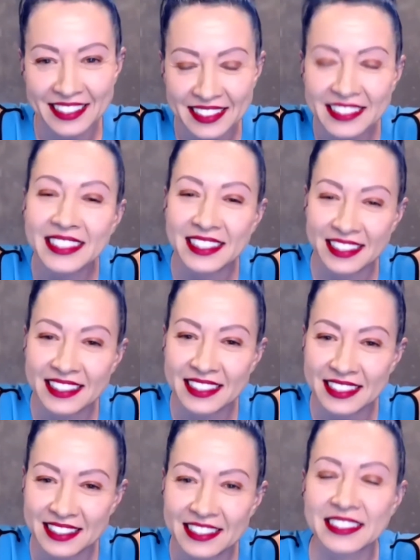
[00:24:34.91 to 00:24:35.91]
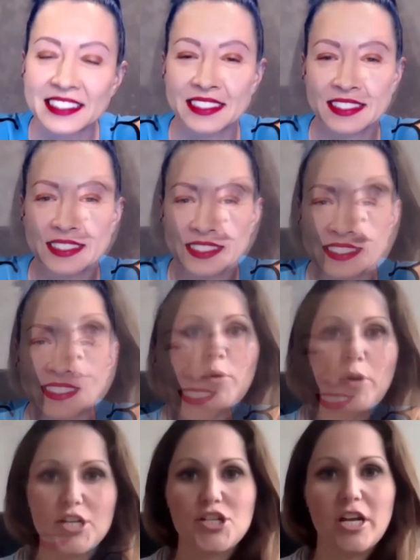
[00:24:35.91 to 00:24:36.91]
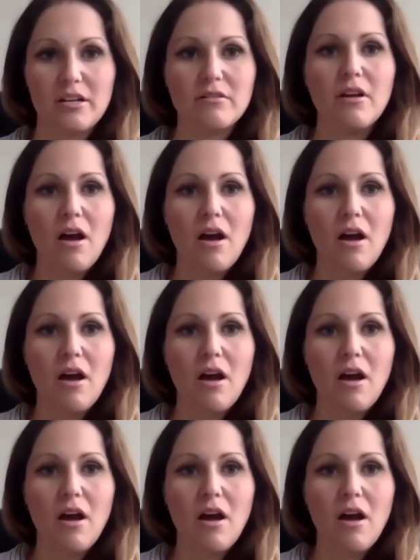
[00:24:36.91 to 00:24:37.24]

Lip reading: a corporation.